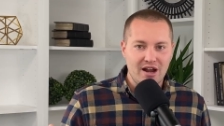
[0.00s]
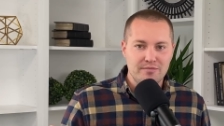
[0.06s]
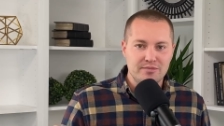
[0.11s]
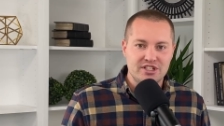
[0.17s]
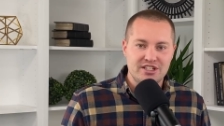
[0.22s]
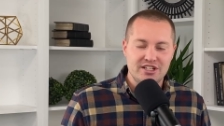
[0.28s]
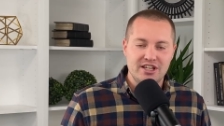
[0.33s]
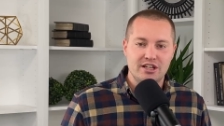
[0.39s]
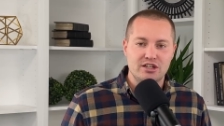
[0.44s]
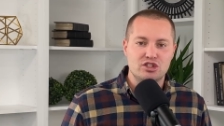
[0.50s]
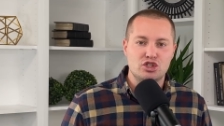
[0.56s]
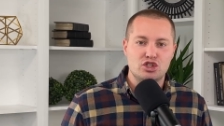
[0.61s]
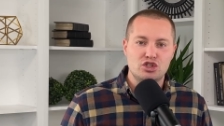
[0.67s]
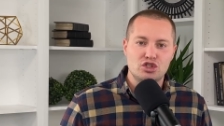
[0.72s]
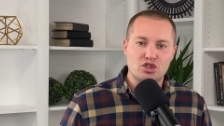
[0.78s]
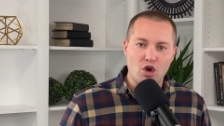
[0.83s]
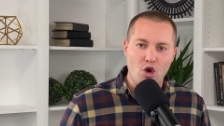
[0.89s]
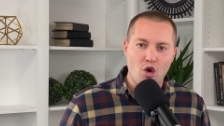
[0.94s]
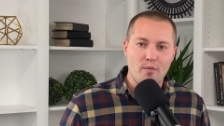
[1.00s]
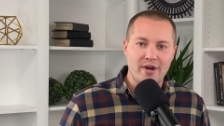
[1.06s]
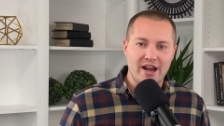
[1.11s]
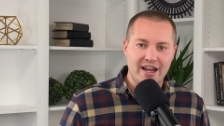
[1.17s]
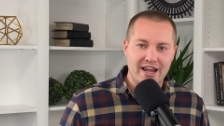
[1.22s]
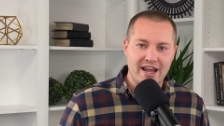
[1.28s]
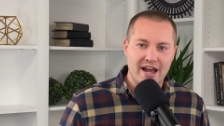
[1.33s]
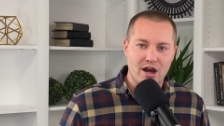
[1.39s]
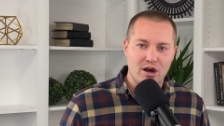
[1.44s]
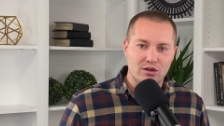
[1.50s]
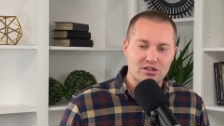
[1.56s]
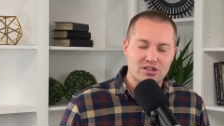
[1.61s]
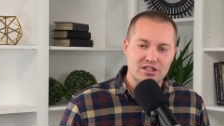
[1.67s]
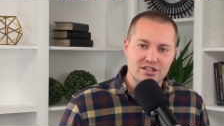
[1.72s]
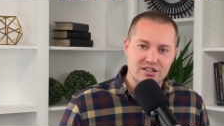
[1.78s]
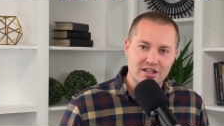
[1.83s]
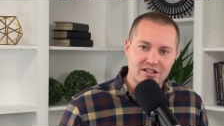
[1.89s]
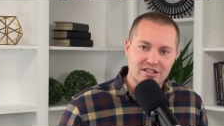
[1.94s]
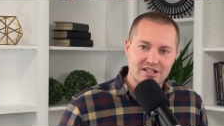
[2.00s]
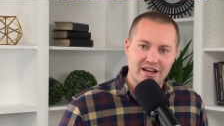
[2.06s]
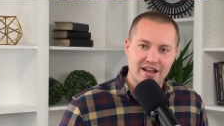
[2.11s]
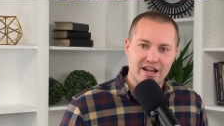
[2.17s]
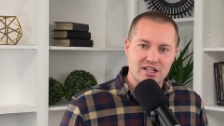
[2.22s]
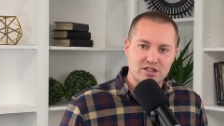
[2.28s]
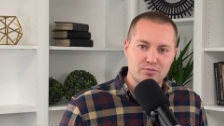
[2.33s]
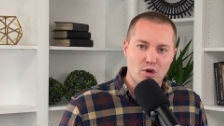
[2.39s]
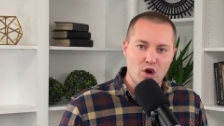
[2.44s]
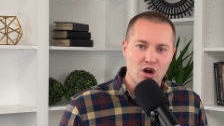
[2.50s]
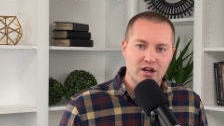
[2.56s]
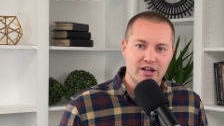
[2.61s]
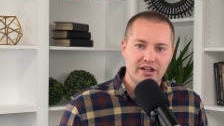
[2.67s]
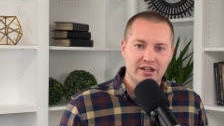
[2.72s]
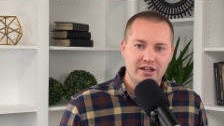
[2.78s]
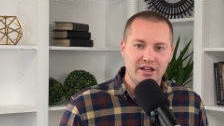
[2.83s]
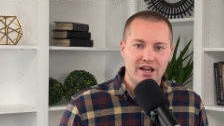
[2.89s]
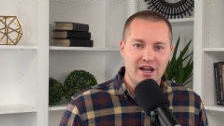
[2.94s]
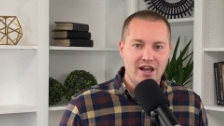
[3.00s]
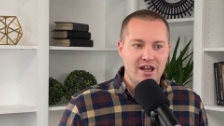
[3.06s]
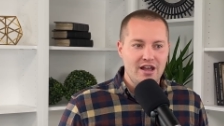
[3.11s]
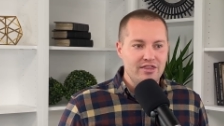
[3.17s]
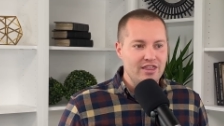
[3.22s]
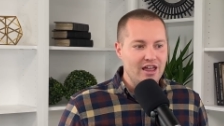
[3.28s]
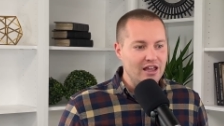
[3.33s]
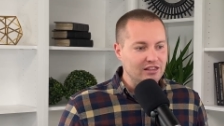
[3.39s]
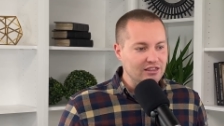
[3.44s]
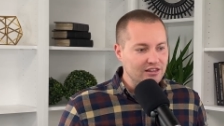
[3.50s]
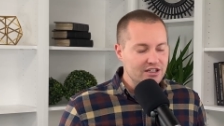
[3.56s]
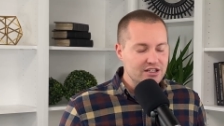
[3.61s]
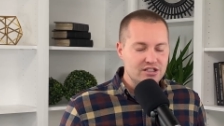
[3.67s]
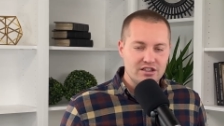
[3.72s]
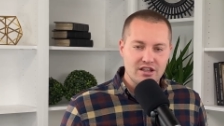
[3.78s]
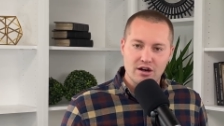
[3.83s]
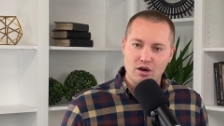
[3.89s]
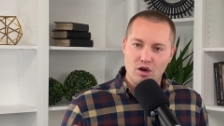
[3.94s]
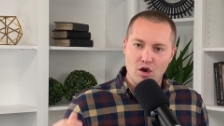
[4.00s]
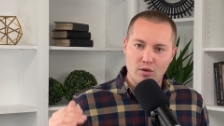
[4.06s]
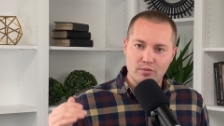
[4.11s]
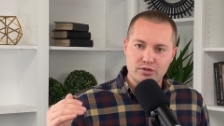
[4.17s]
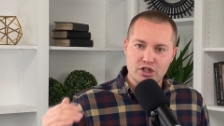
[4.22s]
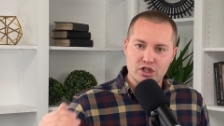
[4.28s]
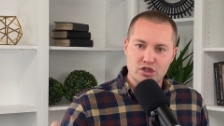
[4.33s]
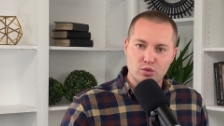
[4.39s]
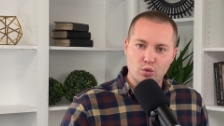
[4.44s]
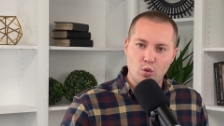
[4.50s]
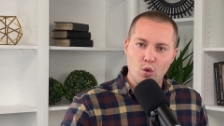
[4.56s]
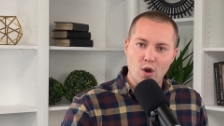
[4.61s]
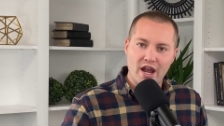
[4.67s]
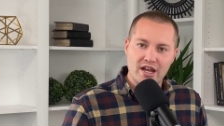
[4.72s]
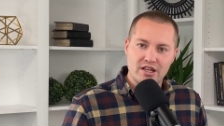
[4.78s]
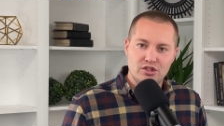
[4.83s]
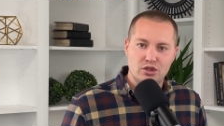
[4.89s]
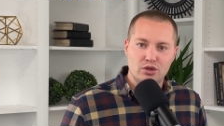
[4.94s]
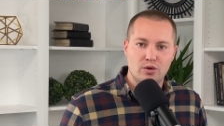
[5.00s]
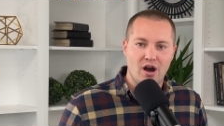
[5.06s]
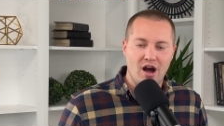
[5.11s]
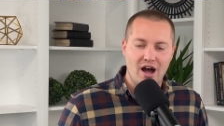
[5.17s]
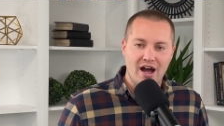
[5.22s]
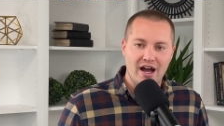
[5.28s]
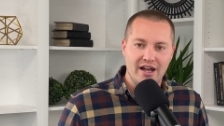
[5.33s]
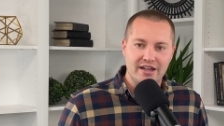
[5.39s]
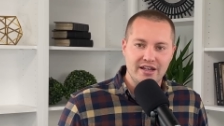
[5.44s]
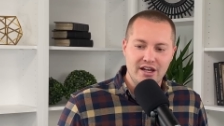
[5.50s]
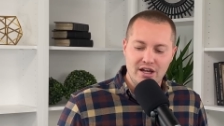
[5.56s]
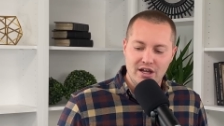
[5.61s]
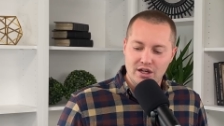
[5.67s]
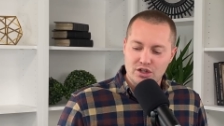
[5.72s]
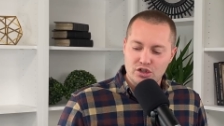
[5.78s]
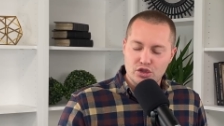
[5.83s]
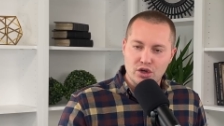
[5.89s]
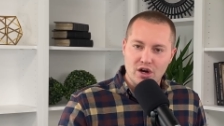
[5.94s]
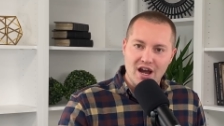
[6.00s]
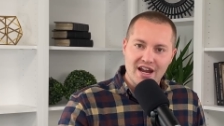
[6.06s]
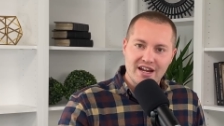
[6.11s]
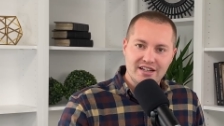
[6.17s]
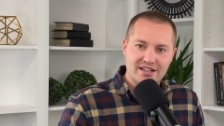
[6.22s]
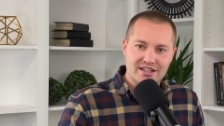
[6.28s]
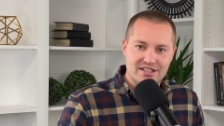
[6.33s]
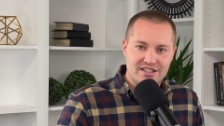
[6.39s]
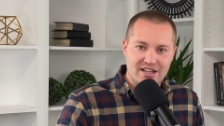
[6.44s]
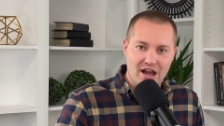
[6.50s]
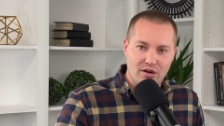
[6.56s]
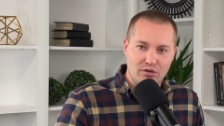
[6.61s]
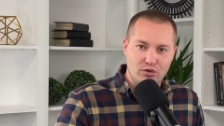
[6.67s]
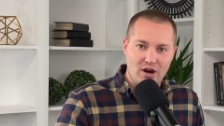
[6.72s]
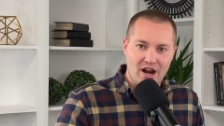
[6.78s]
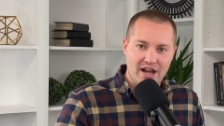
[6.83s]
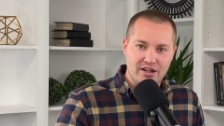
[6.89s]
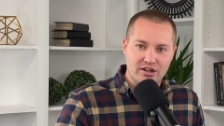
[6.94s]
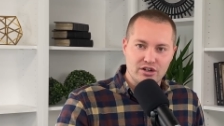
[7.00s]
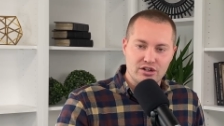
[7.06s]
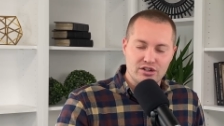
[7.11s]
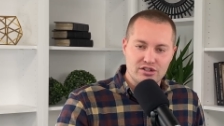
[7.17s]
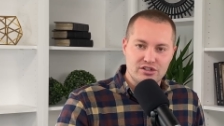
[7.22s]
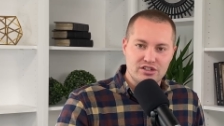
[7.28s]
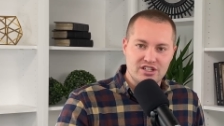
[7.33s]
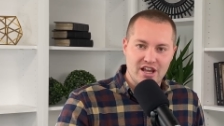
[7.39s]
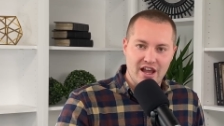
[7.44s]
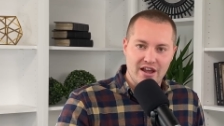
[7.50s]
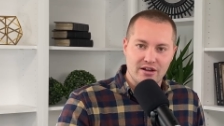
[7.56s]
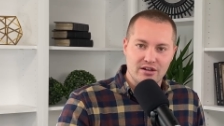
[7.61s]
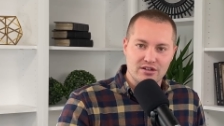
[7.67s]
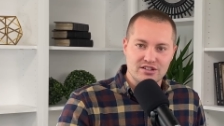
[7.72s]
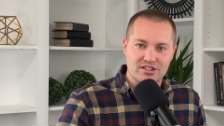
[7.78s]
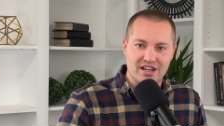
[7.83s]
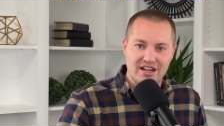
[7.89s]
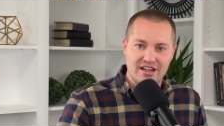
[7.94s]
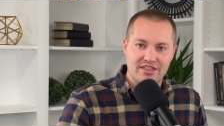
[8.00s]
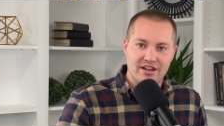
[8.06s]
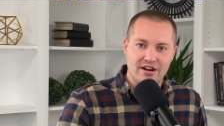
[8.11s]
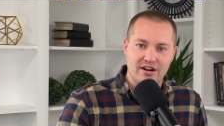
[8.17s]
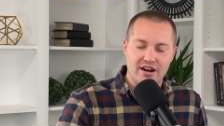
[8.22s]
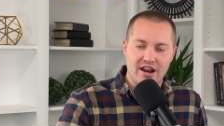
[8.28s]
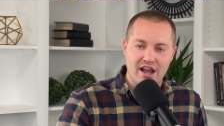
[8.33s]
I'm seeing so many houses in today's market that list their home just way too high, trying to set record sales in their